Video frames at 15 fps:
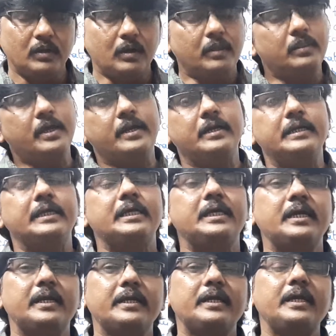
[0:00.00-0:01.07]
Then
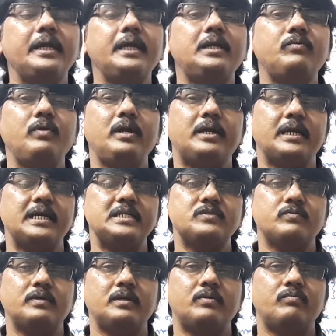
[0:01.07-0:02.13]
here heat will
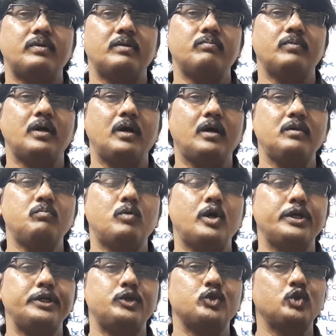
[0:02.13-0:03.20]
transfer from hot
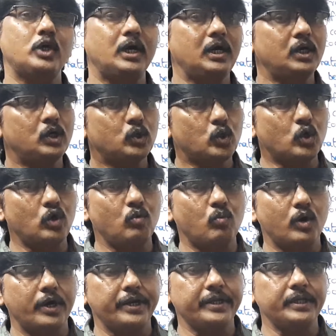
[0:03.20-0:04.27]
body to the cold
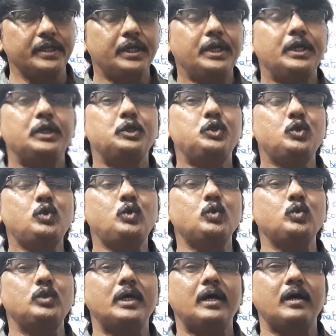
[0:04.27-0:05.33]
body. Due
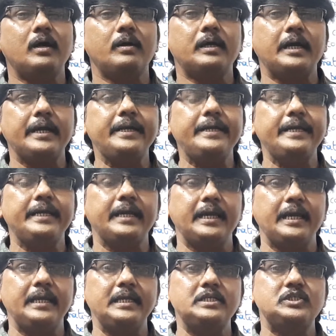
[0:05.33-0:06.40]
to the kinetic
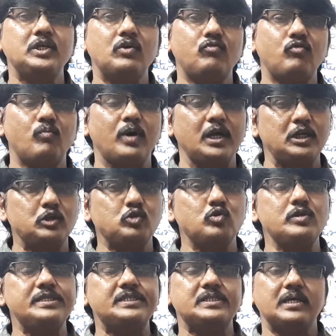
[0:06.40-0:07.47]
energy of
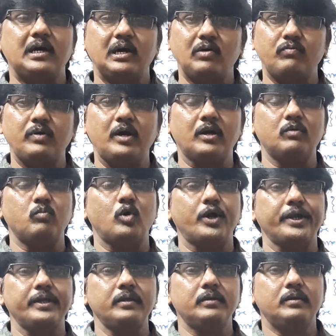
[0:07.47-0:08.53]
molecules of hot
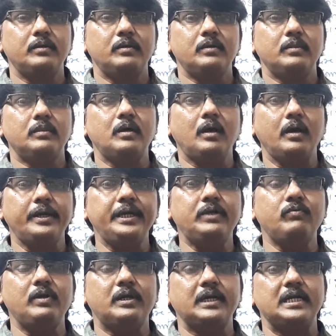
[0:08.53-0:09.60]
body, the heat
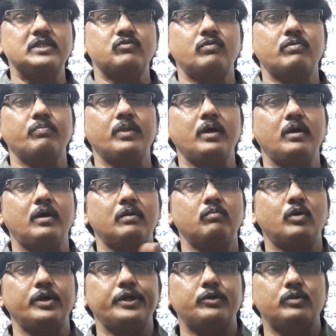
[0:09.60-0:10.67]
will transfer from the hot
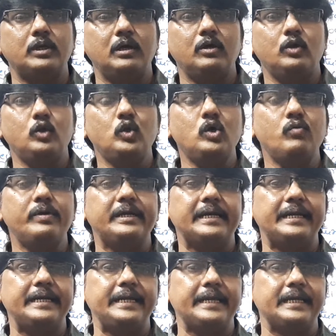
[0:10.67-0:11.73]
body to the lower
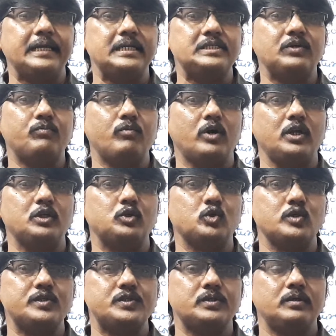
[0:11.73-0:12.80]
kinetic energy of
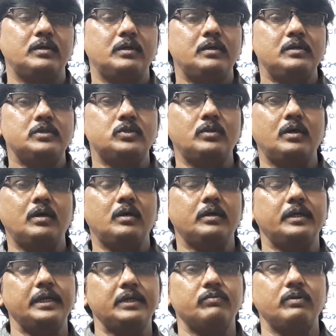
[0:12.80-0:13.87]
molecules. So the
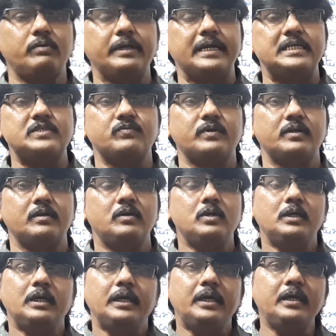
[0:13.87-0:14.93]
heat will transfer.
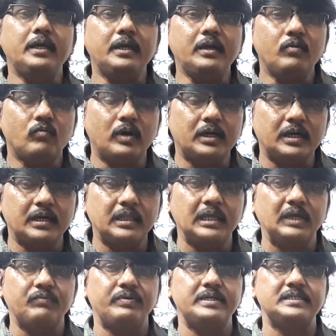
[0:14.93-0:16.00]
Here, what are
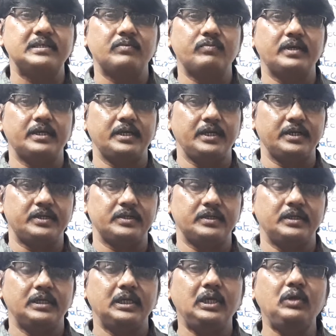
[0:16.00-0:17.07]
the effects of the heat?
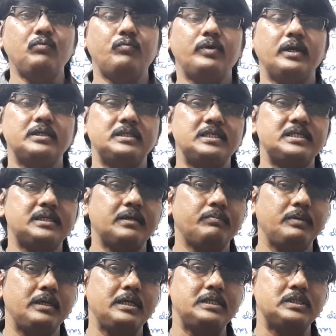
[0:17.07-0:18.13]
If a
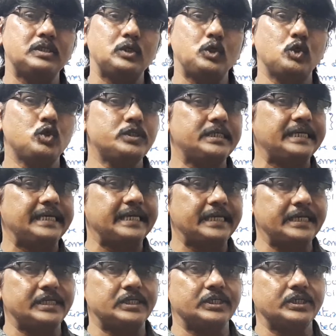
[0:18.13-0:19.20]
system is losing
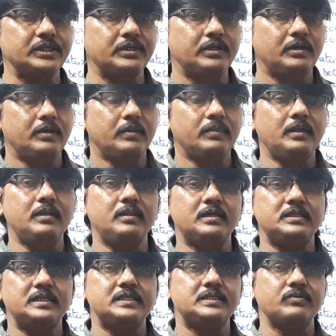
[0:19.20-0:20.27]
heat, then that
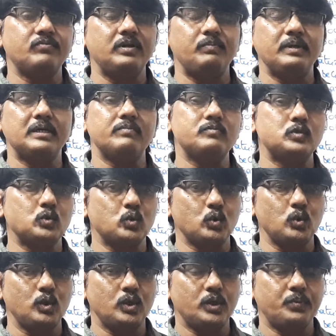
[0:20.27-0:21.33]
system will become
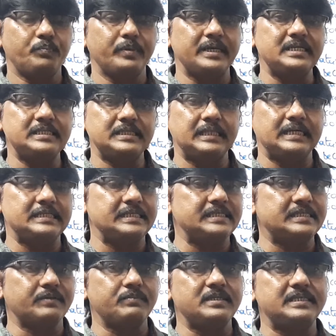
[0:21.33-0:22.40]
cool. Means that
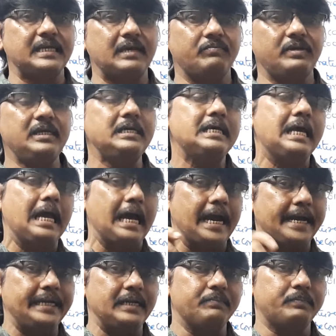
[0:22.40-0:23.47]
system is having
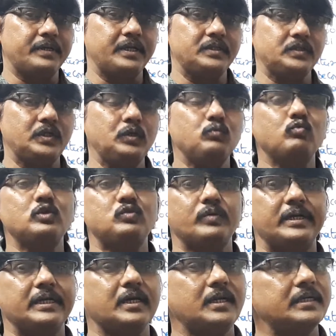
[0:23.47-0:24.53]
high temperature, which we
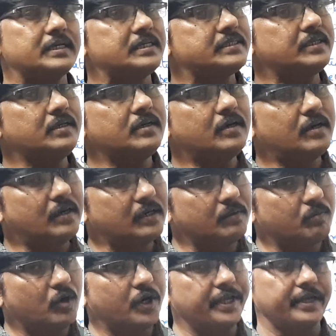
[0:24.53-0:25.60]
are calling as a hot
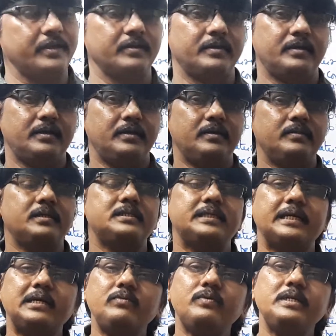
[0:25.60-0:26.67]
body. The
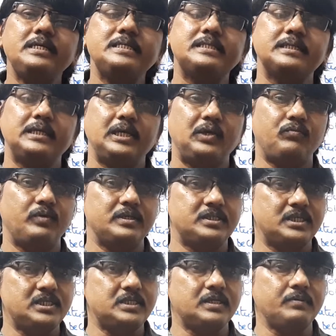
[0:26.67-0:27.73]
second one is, if a
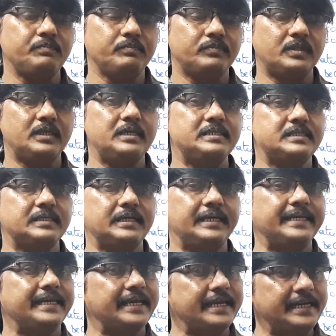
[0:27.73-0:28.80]
system is
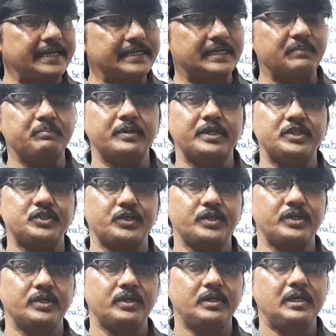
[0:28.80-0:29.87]
gaining temperature,
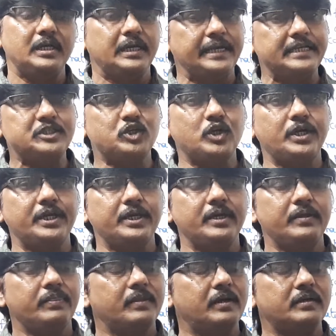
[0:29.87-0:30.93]

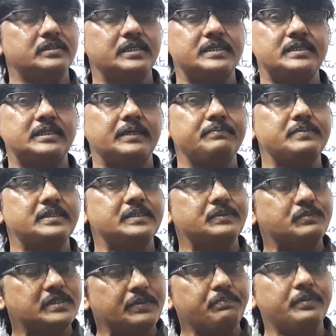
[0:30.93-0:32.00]
naturally the system's
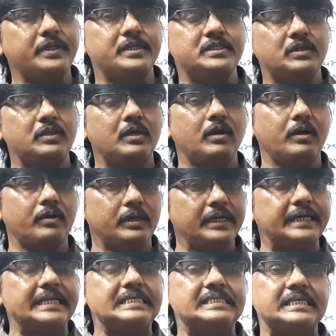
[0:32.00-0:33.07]
temperature
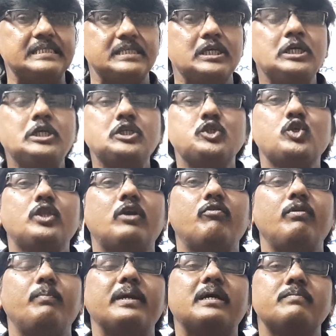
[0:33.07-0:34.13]
increases, so that will
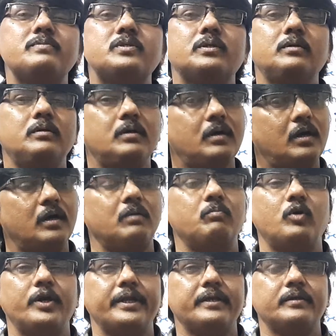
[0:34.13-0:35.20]
become a hot
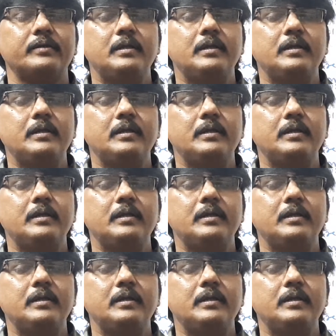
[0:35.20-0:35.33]
body.